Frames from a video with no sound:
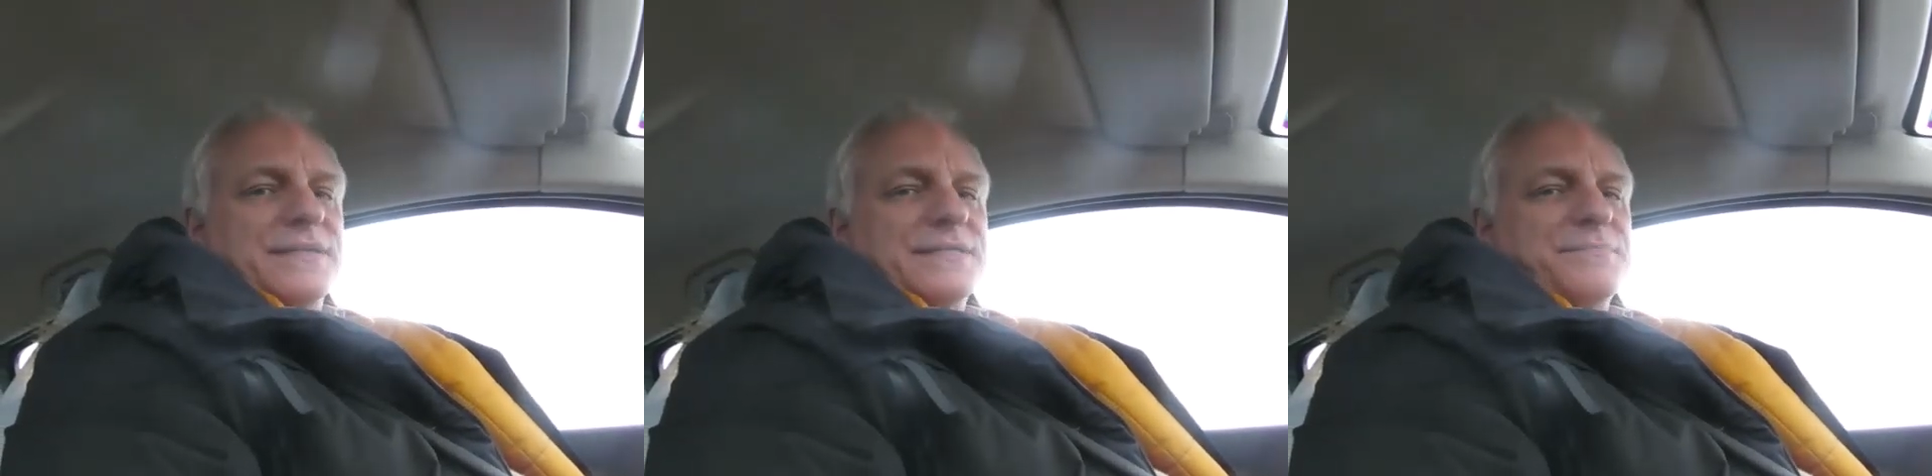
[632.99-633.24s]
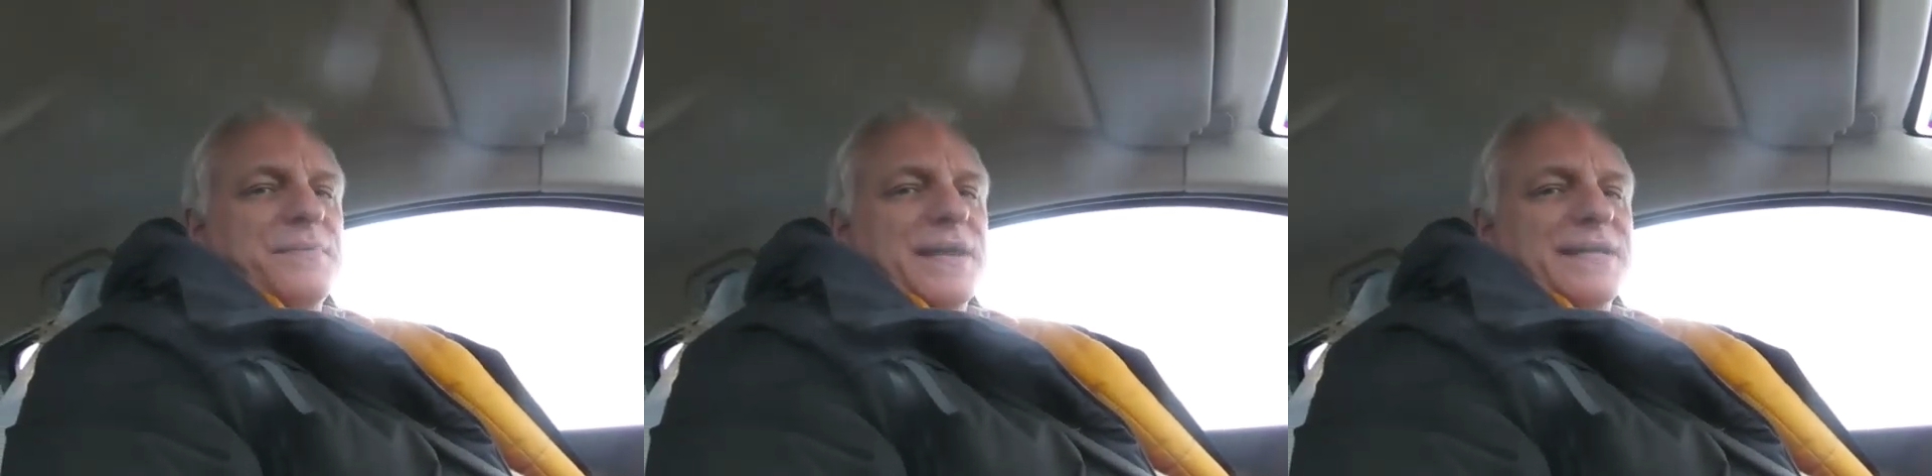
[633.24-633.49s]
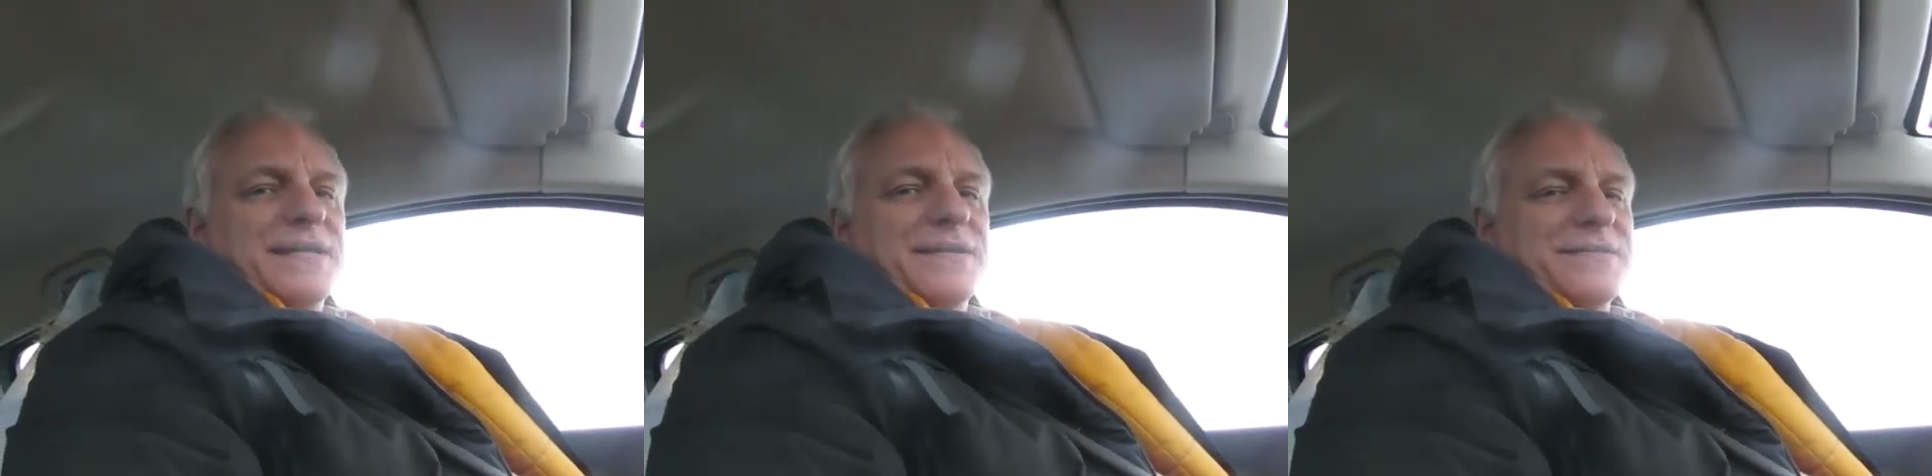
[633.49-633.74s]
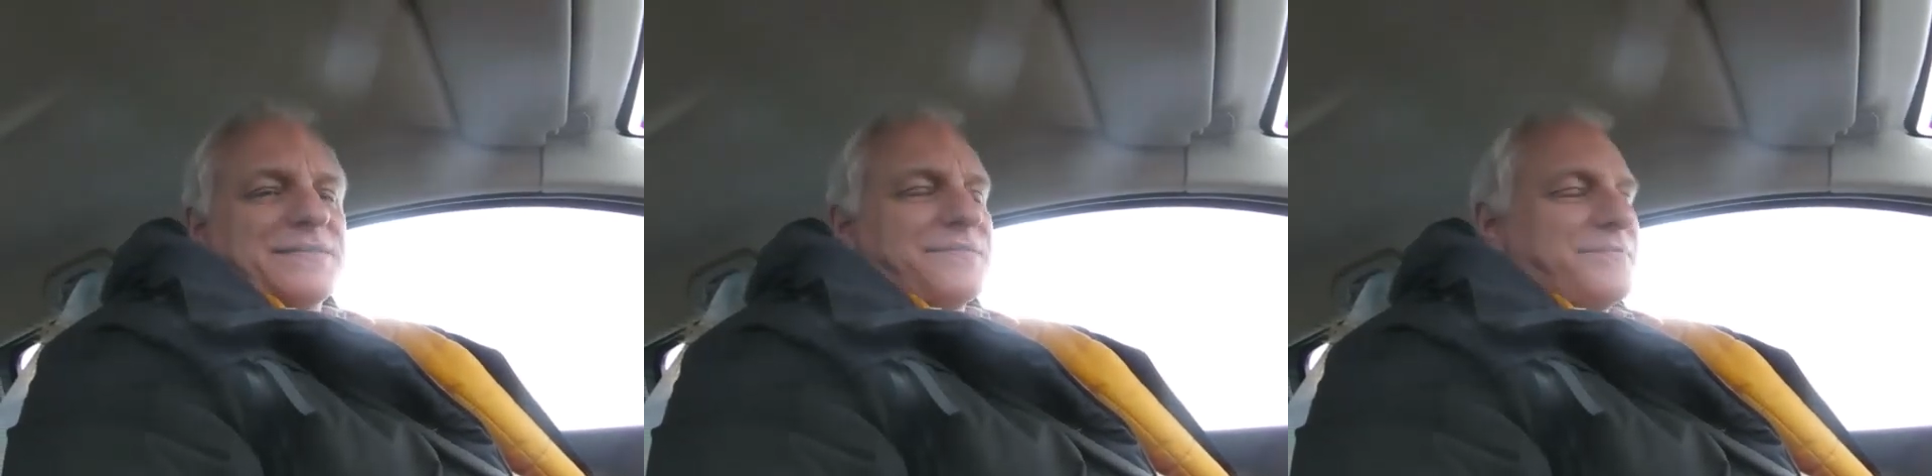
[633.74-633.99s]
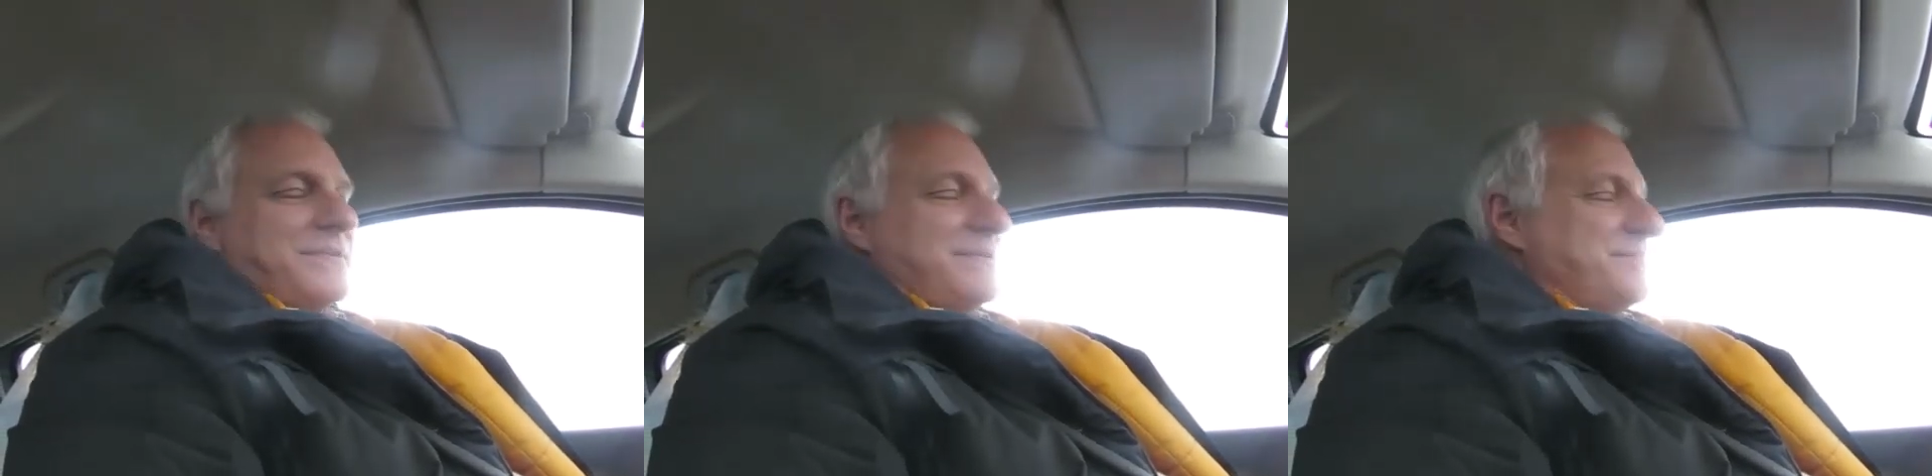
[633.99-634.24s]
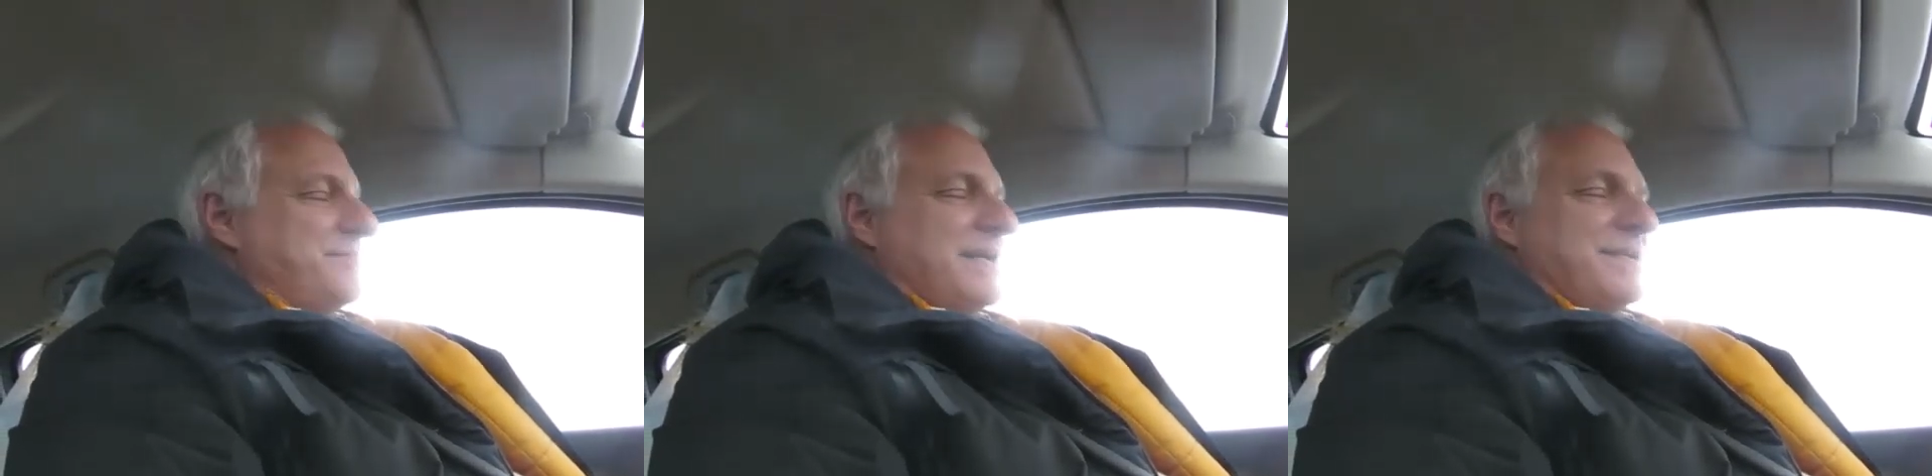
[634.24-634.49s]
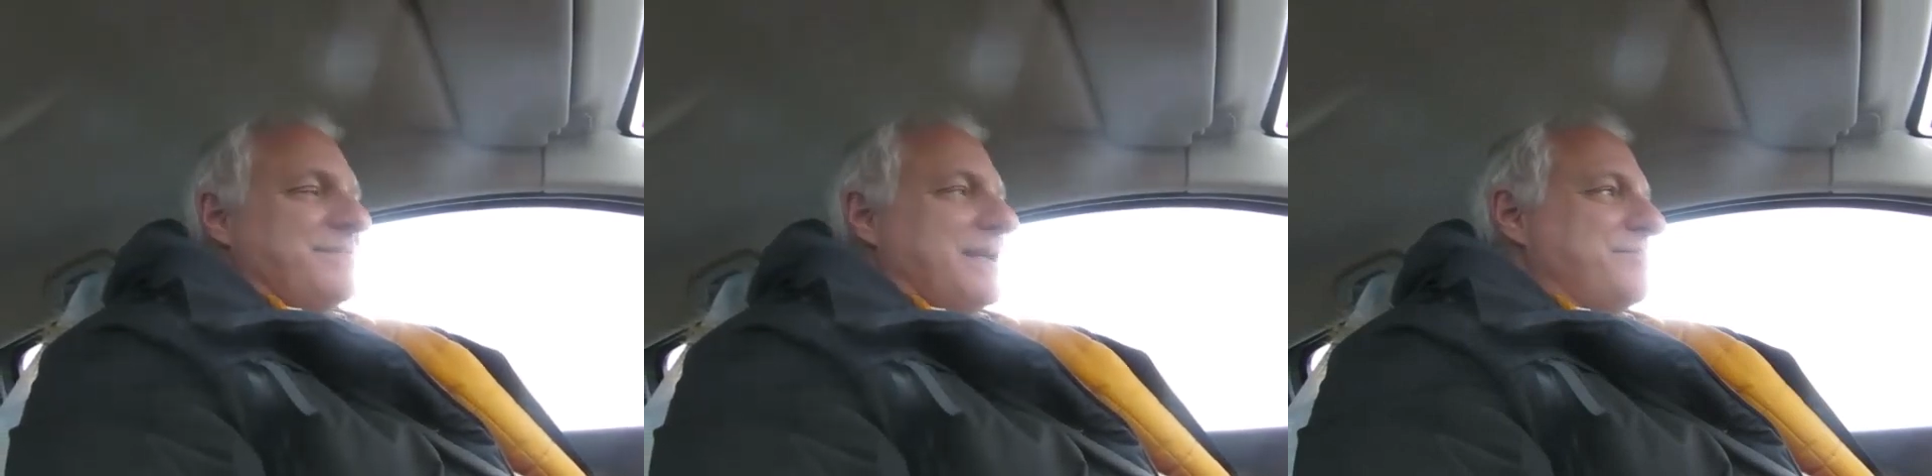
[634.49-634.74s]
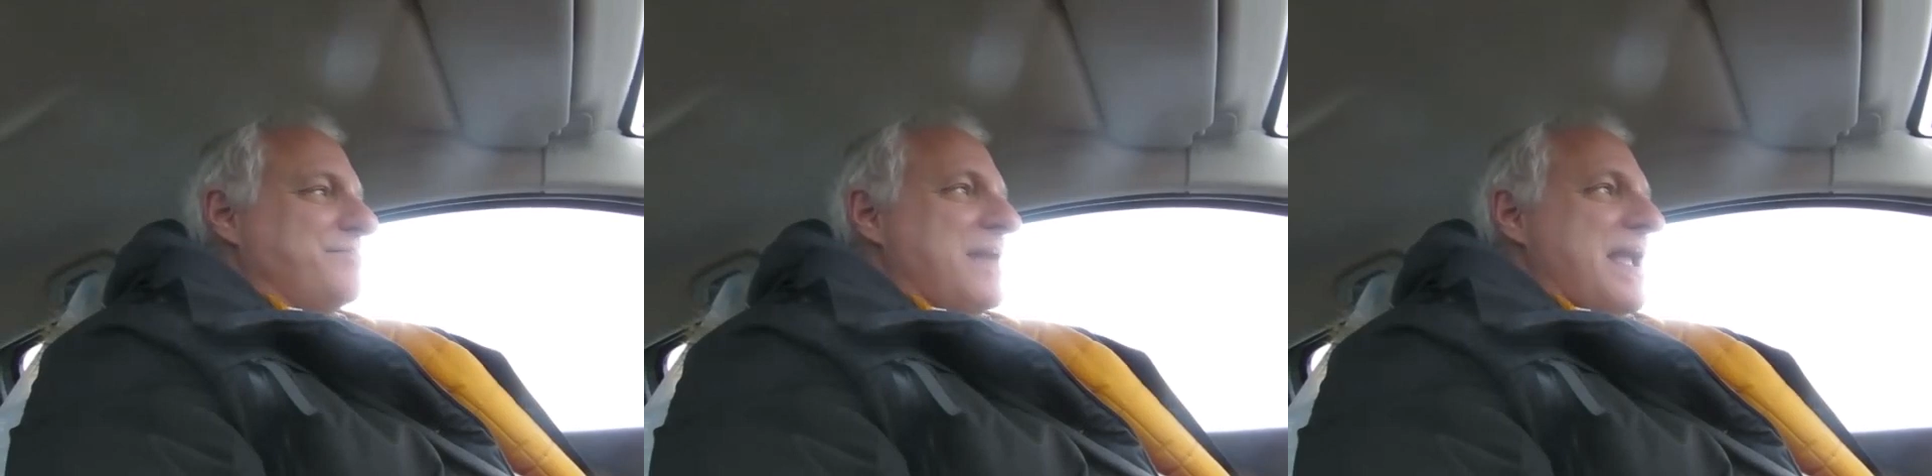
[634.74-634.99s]
It's my uh, my
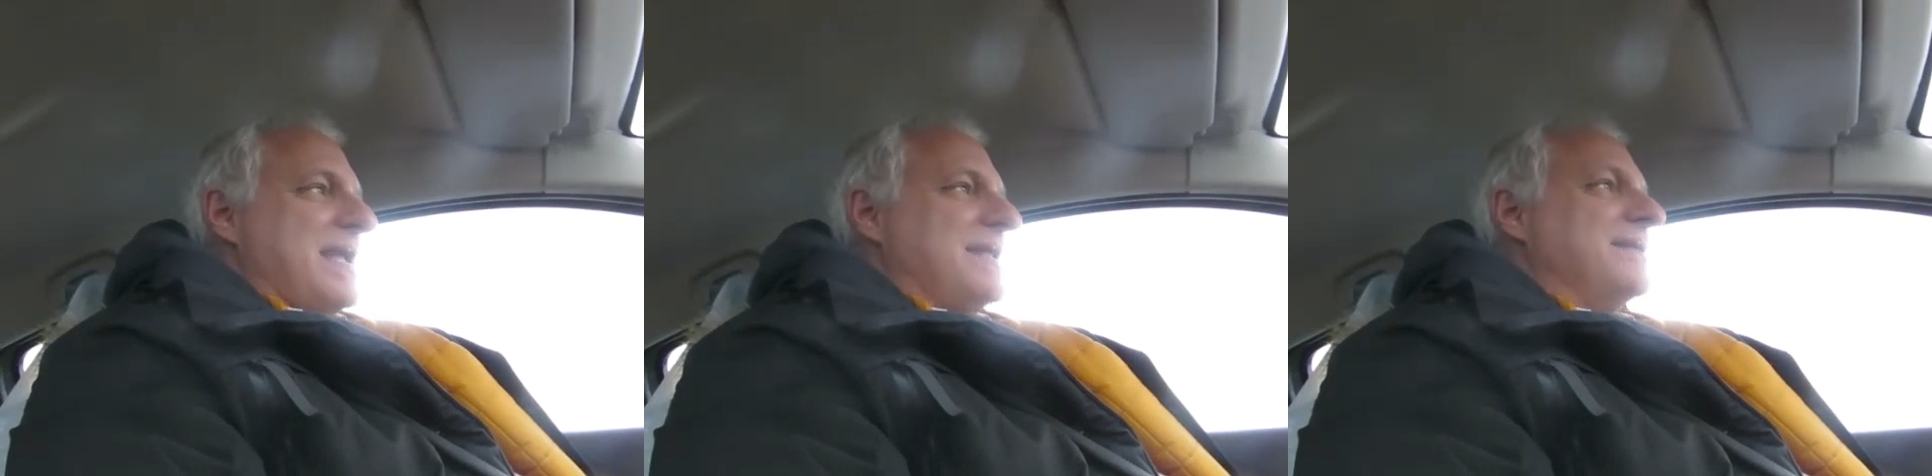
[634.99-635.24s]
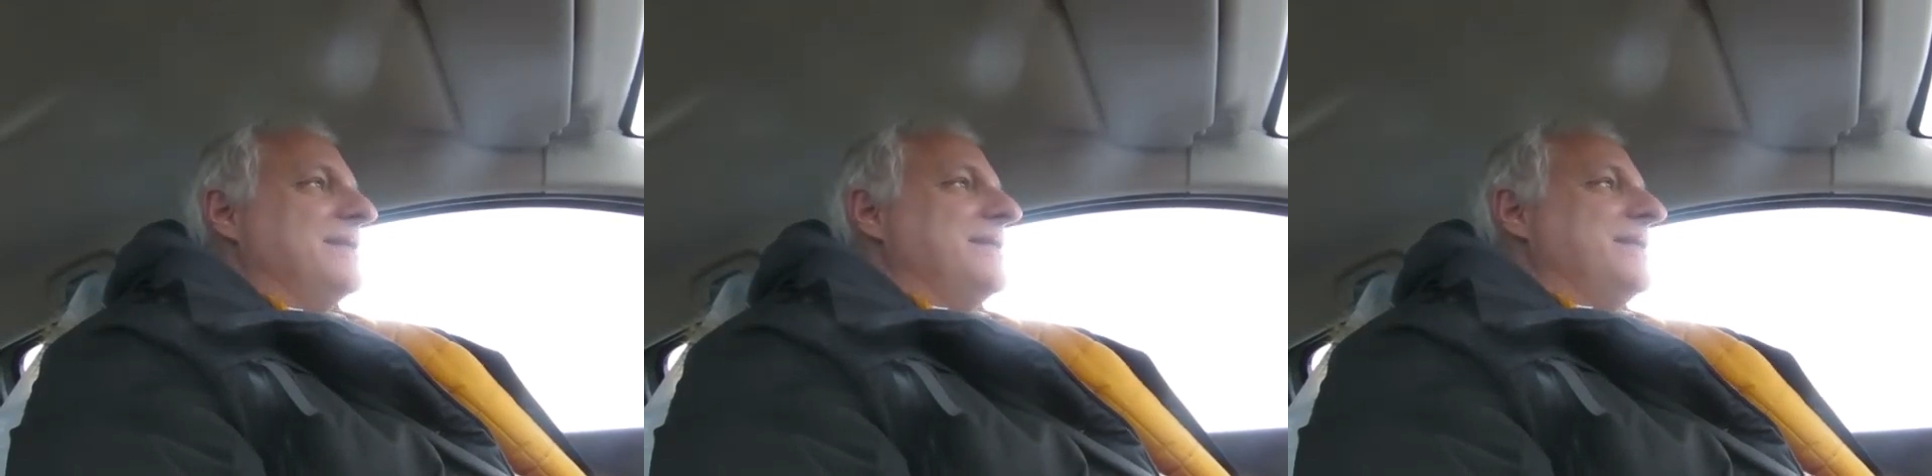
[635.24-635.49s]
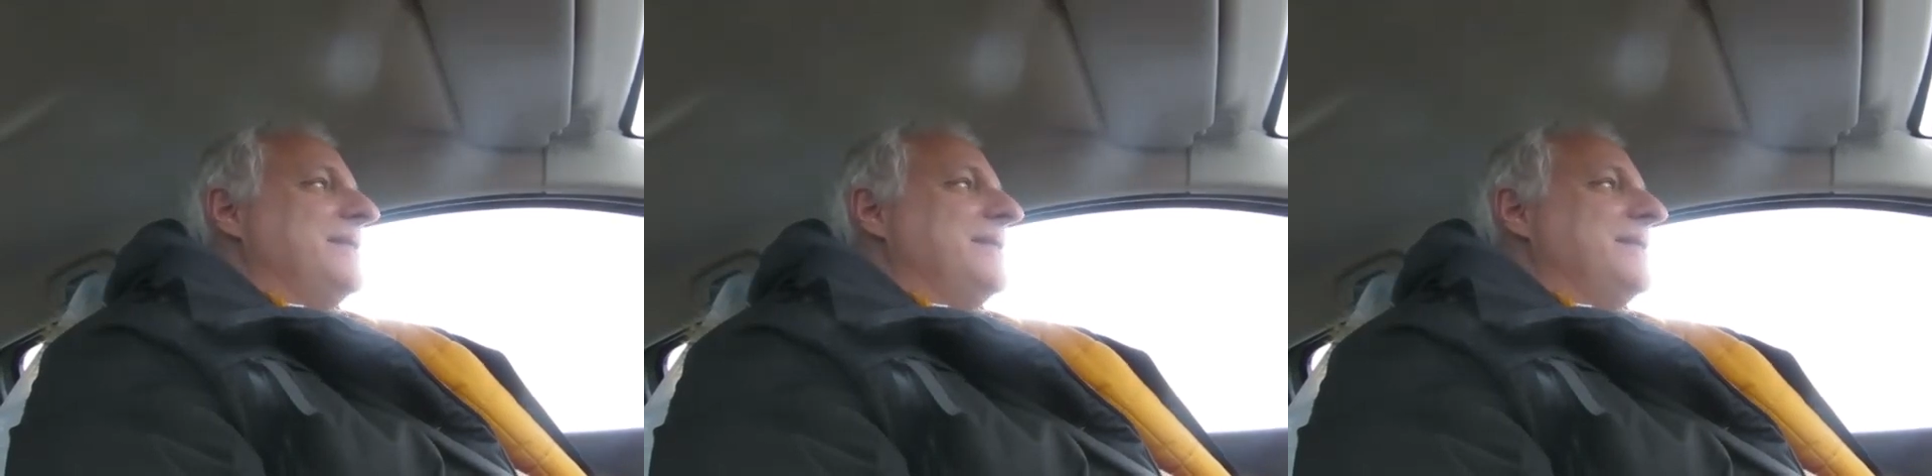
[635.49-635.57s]
my main